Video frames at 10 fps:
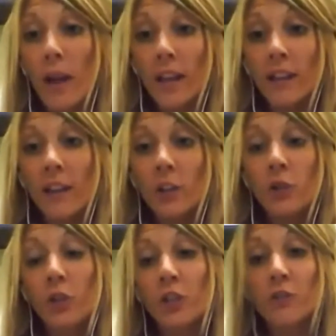way
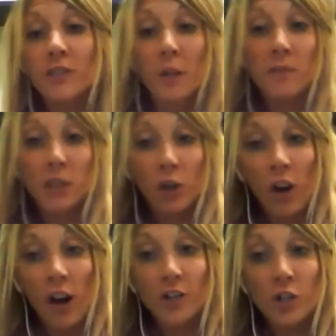you can use them as a
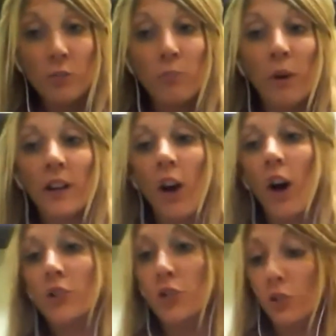crutch, but
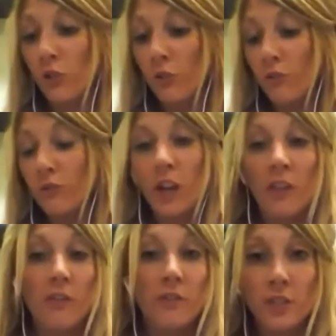also you've
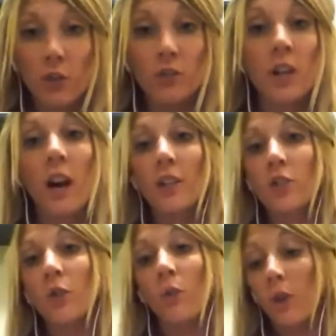done the physical
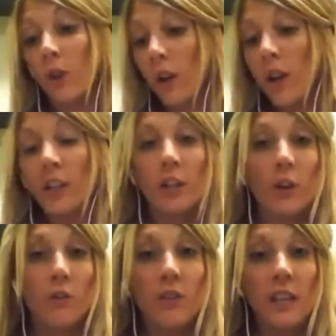touch, or,
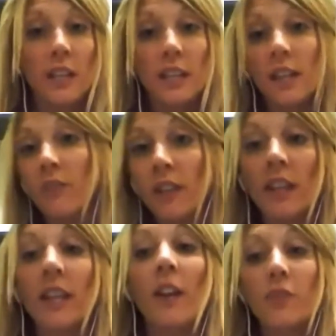the giving
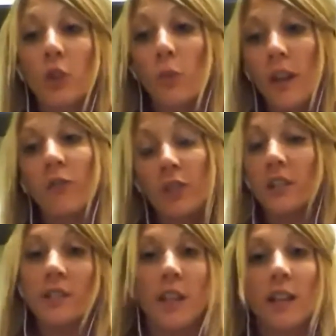the gifts, or whatever it
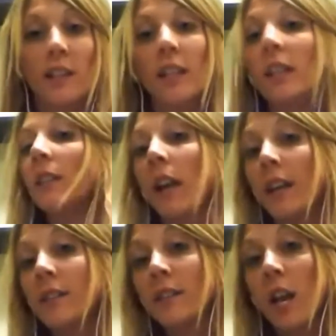is that he
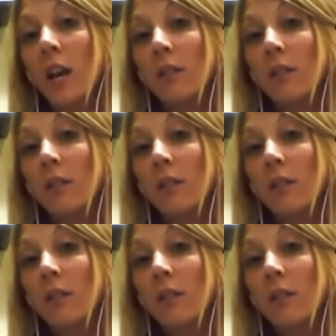likes.